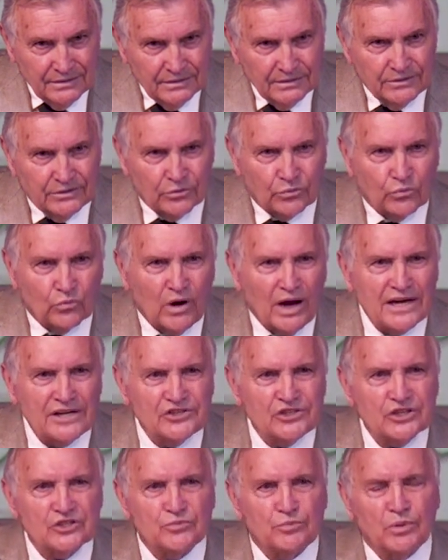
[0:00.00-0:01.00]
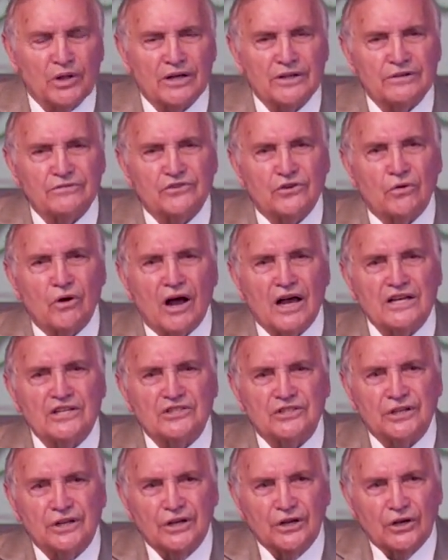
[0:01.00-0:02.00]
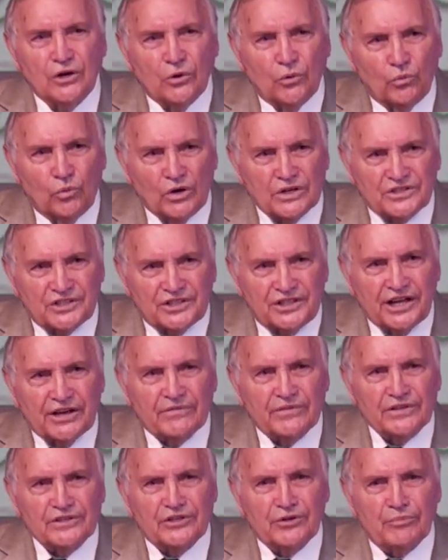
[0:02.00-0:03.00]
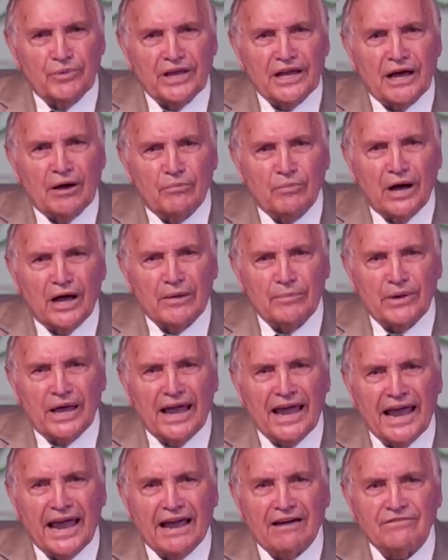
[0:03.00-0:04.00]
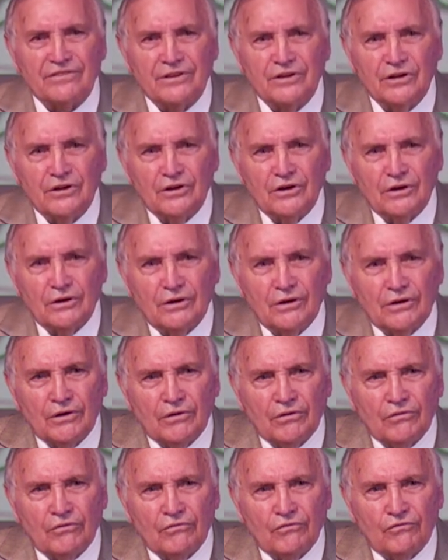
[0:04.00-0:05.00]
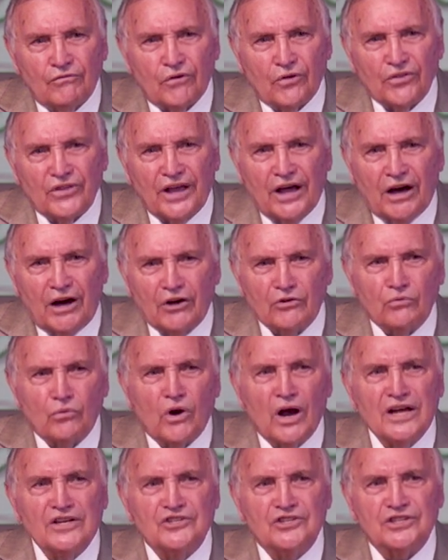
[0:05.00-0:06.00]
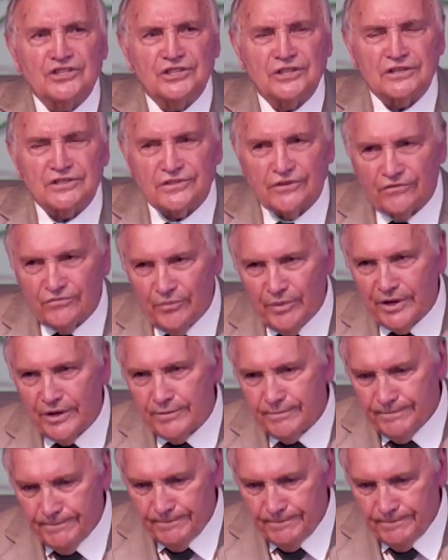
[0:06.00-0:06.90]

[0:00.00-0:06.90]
The righteous blood of Christ was given to me on my behalf for the unrighteousness of me.